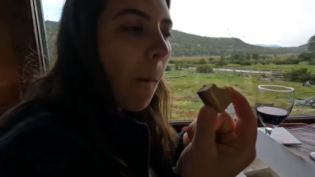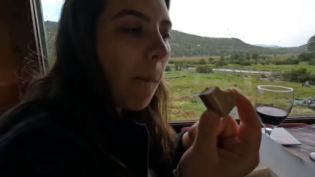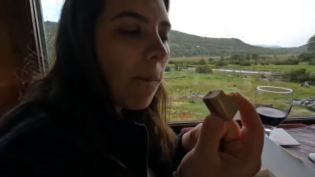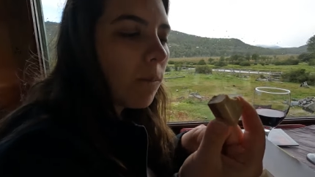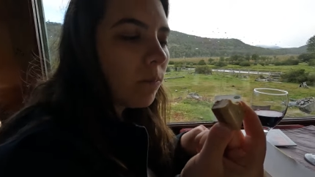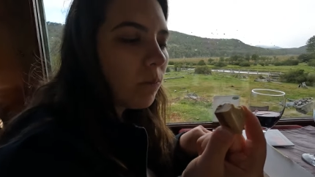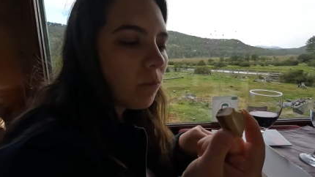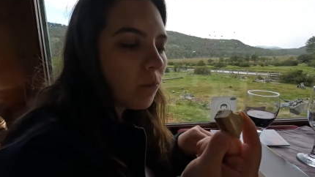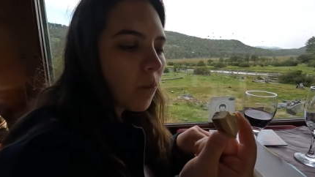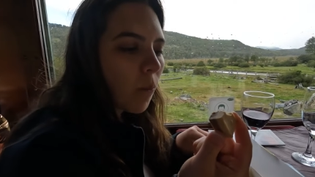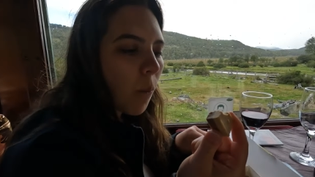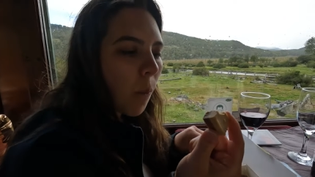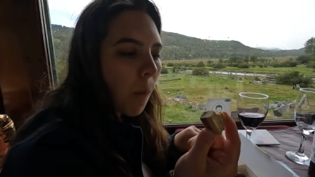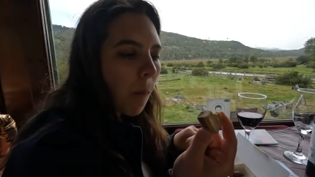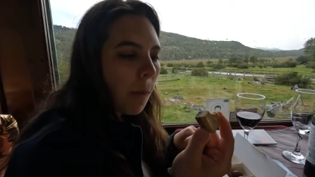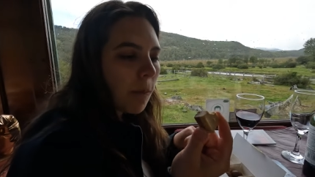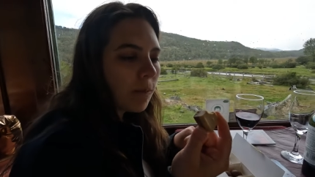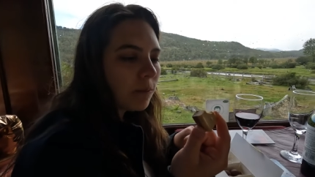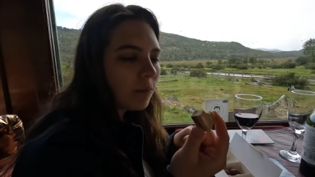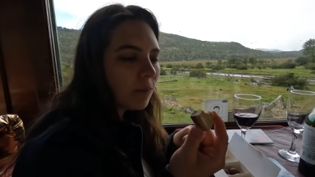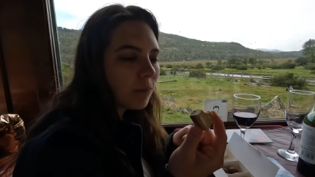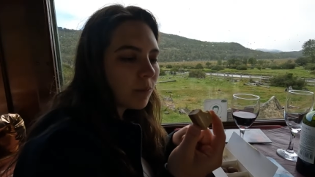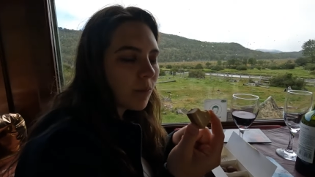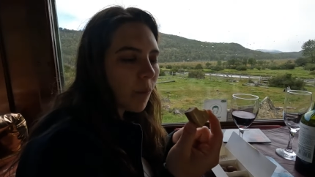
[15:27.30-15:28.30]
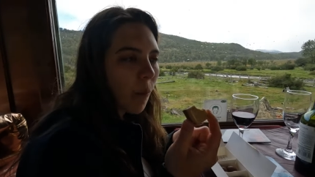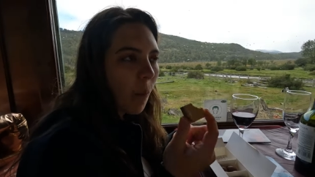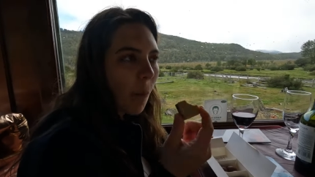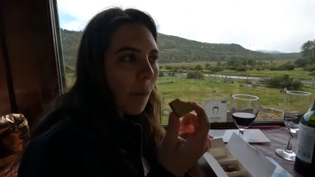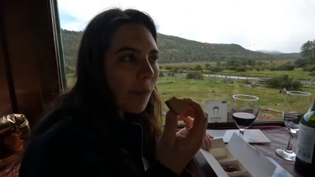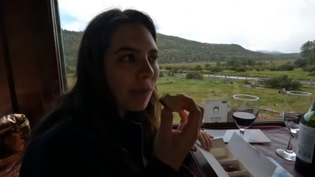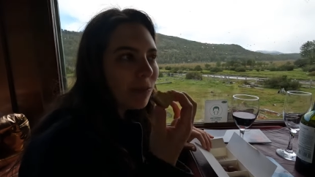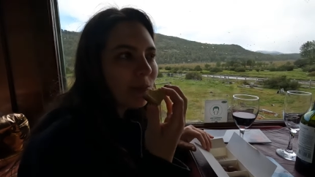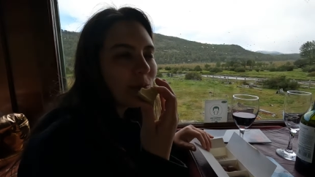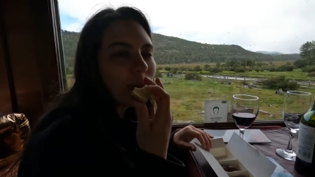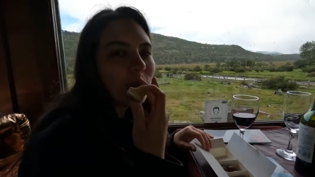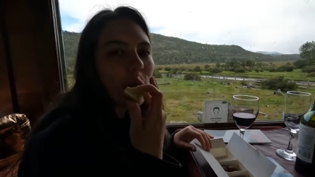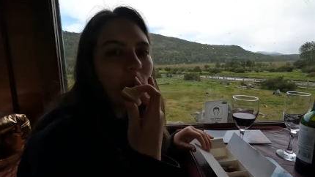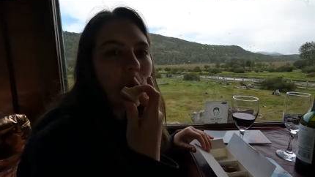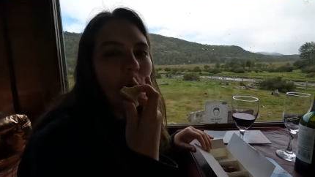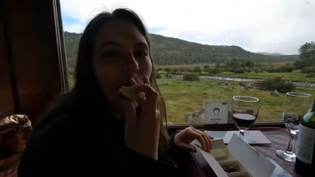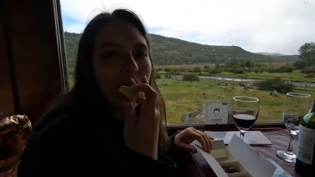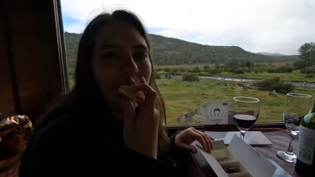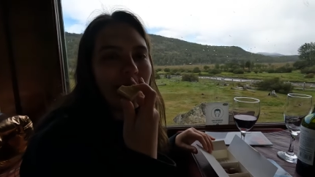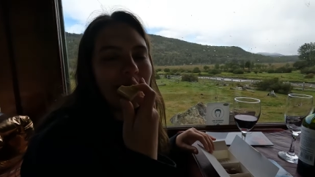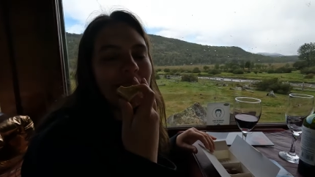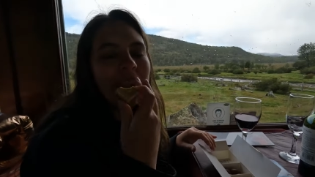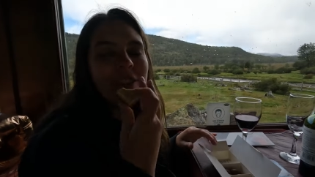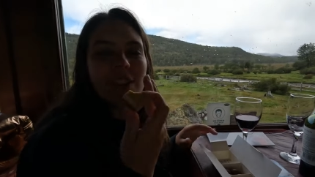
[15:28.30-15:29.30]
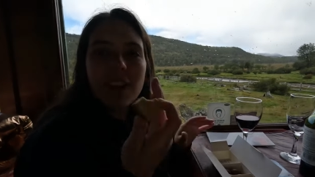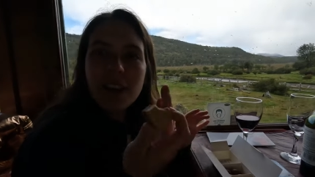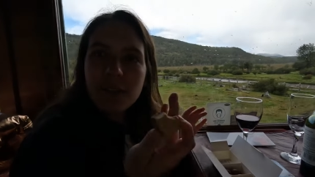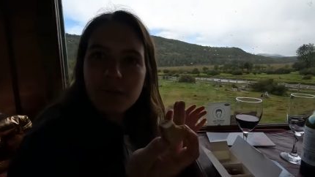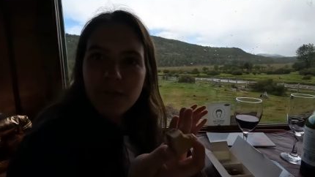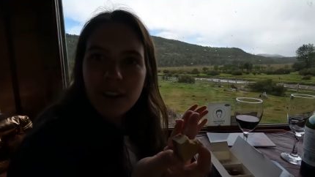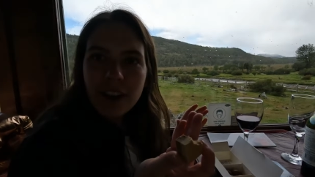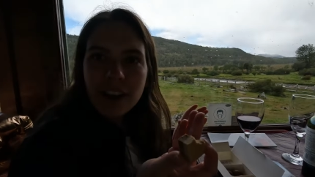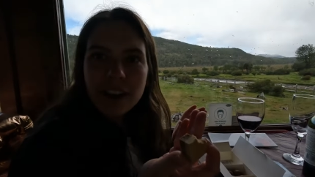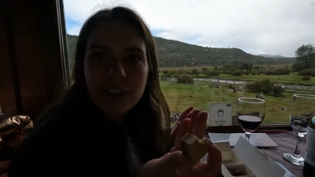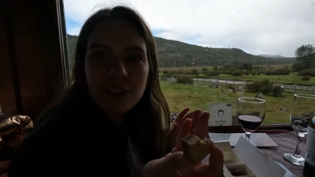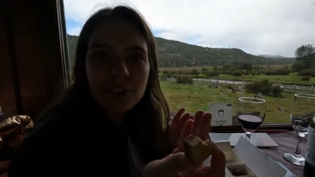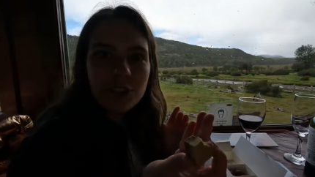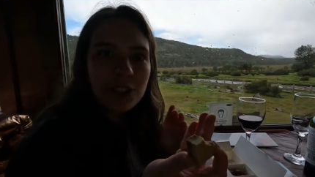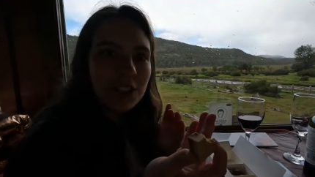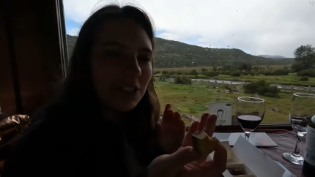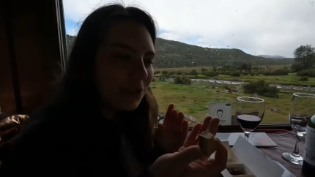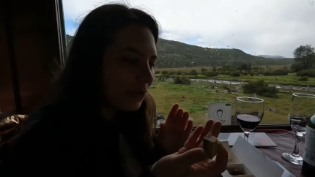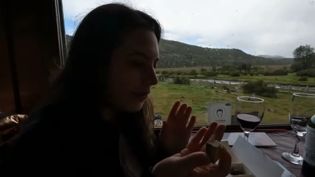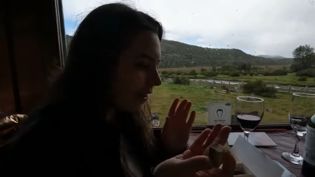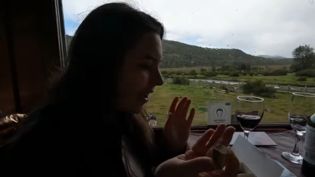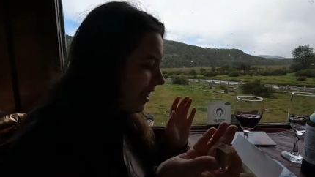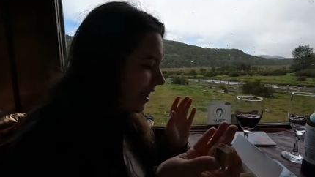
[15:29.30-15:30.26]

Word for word: Big bites only? Oh, it's like fudge. It's